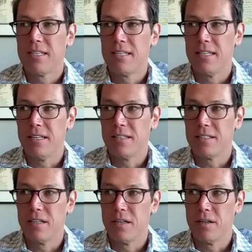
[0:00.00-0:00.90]
And
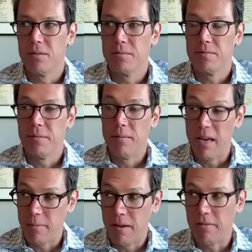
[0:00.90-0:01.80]
so I'm
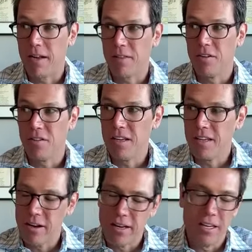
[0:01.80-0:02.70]
happy I've got those in.
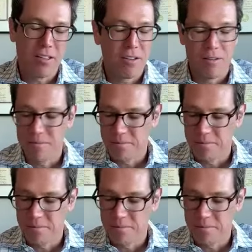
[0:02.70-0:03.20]
Now I need to